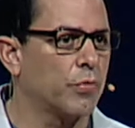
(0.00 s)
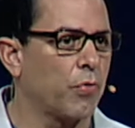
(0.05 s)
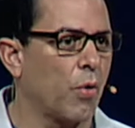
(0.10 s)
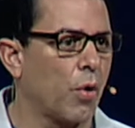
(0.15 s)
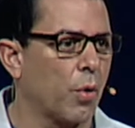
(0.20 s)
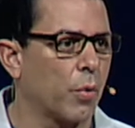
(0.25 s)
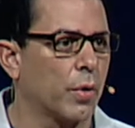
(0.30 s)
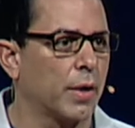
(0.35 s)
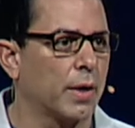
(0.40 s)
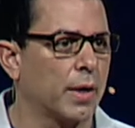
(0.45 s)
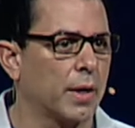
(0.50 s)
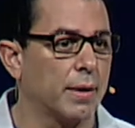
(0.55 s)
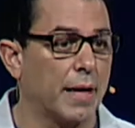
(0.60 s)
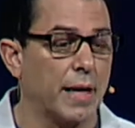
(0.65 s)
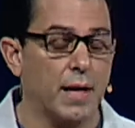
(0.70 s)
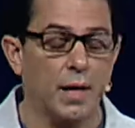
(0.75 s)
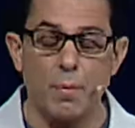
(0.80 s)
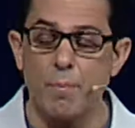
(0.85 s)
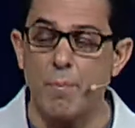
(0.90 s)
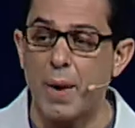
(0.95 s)
forward and
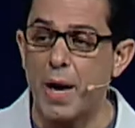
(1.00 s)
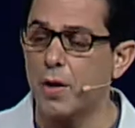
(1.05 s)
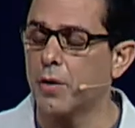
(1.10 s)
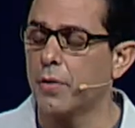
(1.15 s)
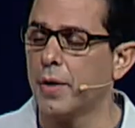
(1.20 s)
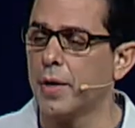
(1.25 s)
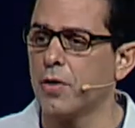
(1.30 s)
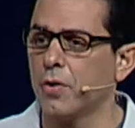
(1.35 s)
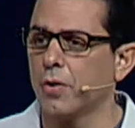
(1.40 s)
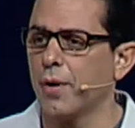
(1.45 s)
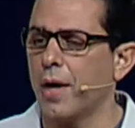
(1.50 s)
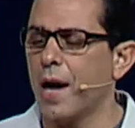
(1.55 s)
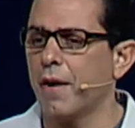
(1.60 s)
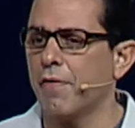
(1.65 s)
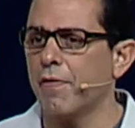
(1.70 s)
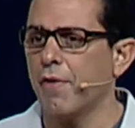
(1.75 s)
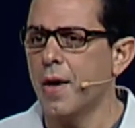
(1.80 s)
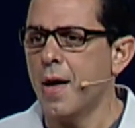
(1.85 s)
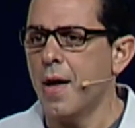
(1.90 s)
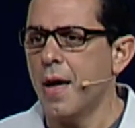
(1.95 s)
getting better in your
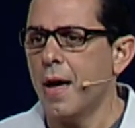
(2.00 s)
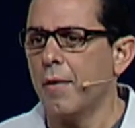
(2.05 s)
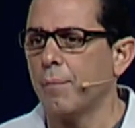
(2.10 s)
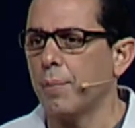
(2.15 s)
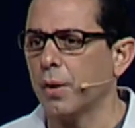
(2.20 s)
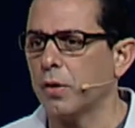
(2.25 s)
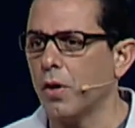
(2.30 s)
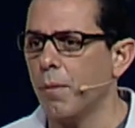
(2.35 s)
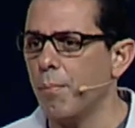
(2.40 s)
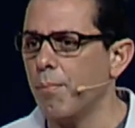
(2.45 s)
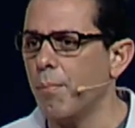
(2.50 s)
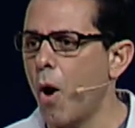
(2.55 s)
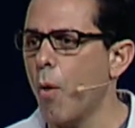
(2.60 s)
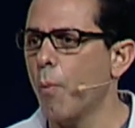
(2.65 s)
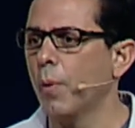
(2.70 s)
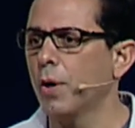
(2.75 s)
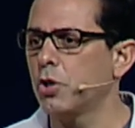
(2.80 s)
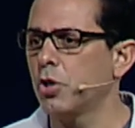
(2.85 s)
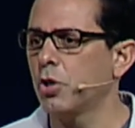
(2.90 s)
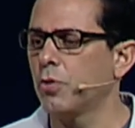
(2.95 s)
life. But the
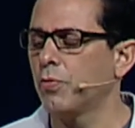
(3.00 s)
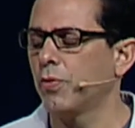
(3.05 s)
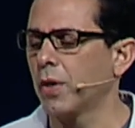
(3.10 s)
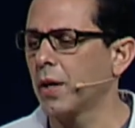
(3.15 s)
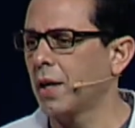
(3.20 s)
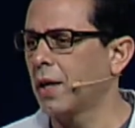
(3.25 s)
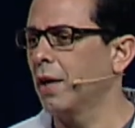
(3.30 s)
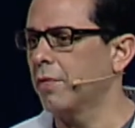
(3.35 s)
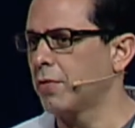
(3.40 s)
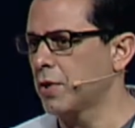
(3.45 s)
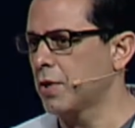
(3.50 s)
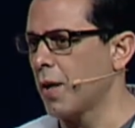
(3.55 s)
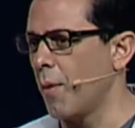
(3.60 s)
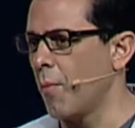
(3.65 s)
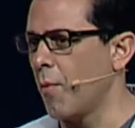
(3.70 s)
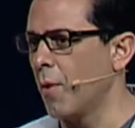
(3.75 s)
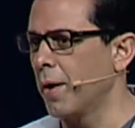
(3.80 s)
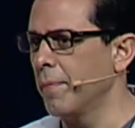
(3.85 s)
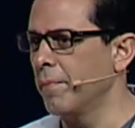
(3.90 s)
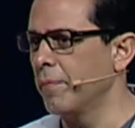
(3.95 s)
moment you forgive
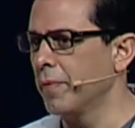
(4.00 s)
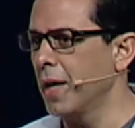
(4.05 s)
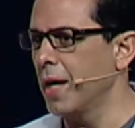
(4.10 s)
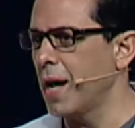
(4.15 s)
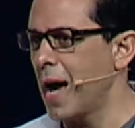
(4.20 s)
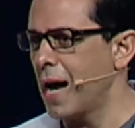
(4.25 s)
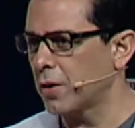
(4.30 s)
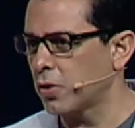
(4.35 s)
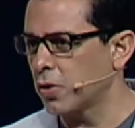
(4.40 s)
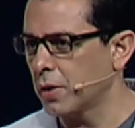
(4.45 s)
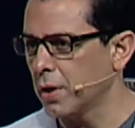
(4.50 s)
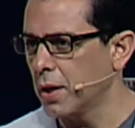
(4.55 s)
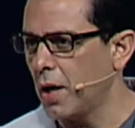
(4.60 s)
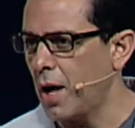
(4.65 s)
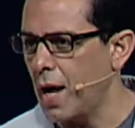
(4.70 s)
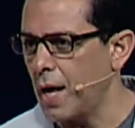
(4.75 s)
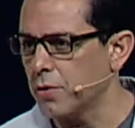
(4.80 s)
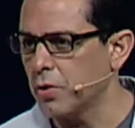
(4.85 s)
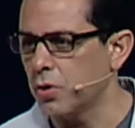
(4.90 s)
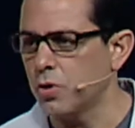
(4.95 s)
someone, it actually
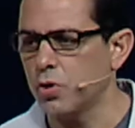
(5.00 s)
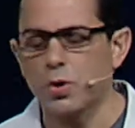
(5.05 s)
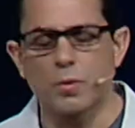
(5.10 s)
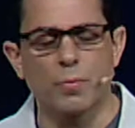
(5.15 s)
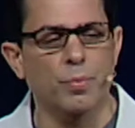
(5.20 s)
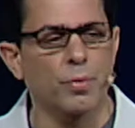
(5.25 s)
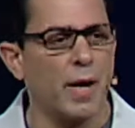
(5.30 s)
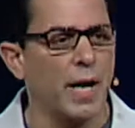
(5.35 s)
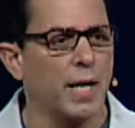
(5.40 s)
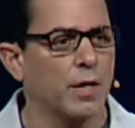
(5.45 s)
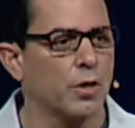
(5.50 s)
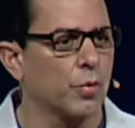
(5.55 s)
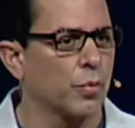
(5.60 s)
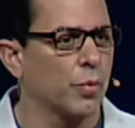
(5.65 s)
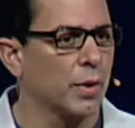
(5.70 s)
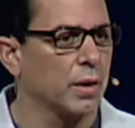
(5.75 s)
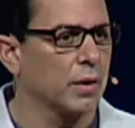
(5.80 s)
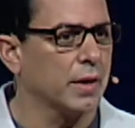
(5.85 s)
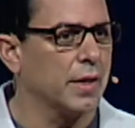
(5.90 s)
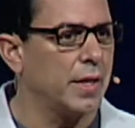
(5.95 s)
causes your brain to
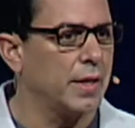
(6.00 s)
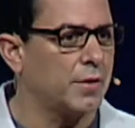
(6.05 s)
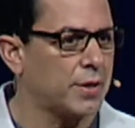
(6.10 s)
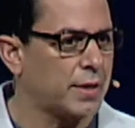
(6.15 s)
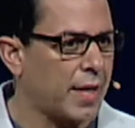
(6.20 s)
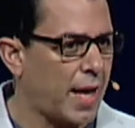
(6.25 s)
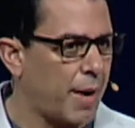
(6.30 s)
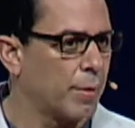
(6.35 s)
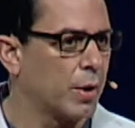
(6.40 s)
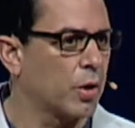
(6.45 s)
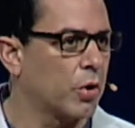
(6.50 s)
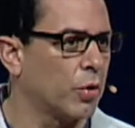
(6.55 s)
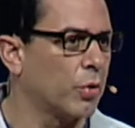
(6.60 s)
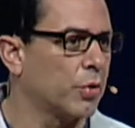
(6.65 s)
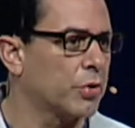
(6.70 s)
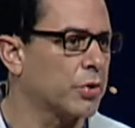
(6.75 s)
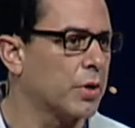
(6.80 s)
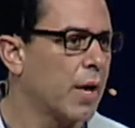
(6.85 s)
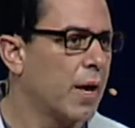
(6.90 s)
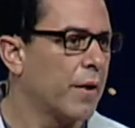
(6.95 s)
release
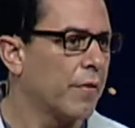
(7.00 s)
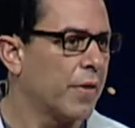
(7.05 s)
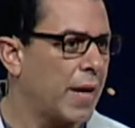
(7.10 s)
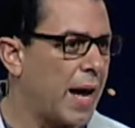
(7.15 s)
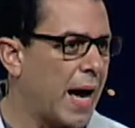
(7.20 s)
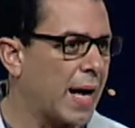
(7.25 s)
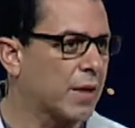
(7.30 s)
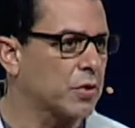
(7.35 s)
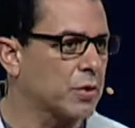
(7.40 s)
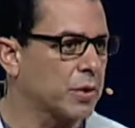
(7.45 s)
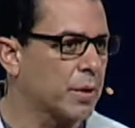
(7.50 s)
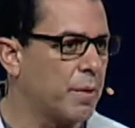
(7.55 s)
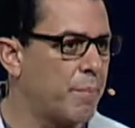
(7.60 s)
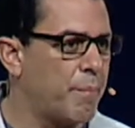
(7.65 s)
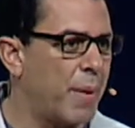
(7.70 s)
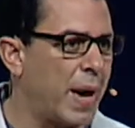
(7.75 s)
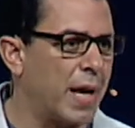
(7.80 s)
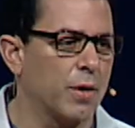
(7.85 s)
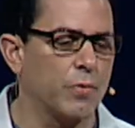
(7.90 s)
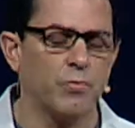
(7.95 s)
chemicals that actually
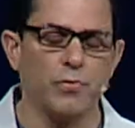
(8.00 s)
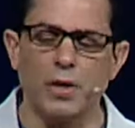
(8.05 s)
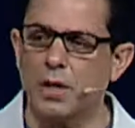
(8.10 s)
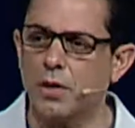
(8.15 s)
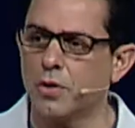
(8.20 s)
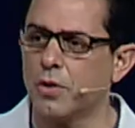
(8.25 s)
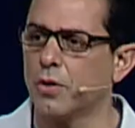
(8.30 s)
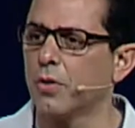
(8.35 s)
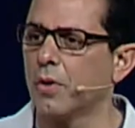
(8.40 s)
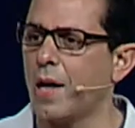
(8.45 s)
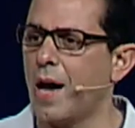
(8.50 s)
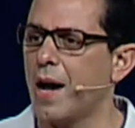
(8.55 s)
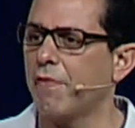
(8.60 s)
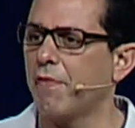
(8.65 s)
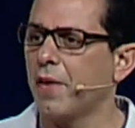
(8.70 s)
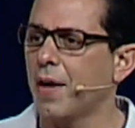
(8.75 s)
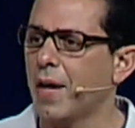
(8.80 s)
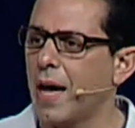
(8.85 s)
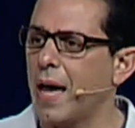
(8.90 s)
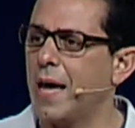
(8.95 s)
benefit your
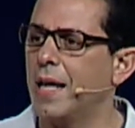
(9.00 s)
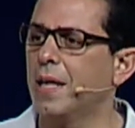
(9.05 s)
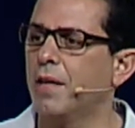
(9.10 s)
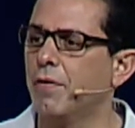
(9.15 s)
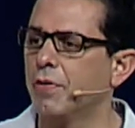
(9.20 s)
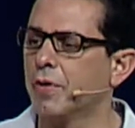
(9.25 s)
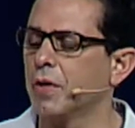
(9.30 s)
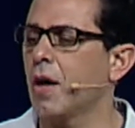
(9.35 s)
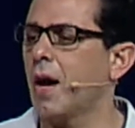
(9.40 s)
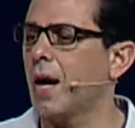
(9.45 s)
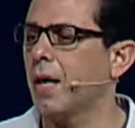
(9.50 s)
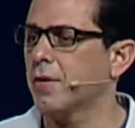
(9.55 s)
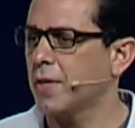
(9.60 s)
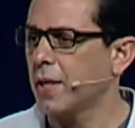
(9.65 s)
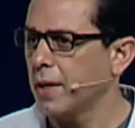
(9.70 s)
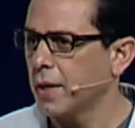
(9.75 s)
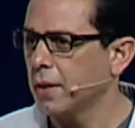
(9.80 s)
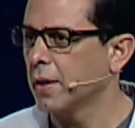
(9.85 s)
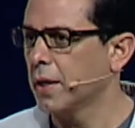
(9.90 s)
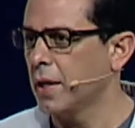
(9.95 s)
life and even cause
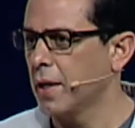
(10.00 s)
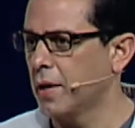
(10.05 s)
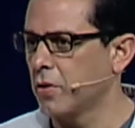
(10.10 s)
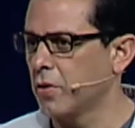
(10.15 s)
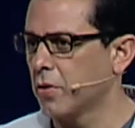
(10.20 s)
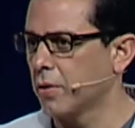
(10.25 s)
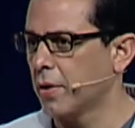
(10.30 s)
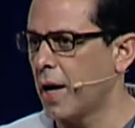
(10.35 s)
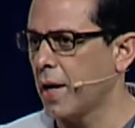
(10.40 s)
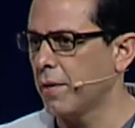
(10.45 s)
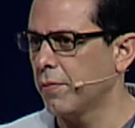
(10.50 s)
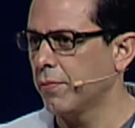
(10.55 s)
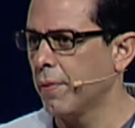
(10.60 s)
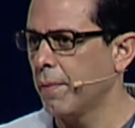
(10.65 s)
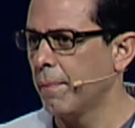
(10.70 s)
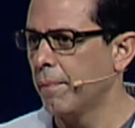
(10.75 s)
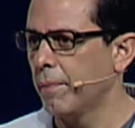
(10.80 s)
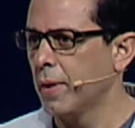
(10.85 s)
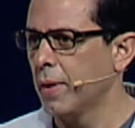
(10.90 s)
healing in your life.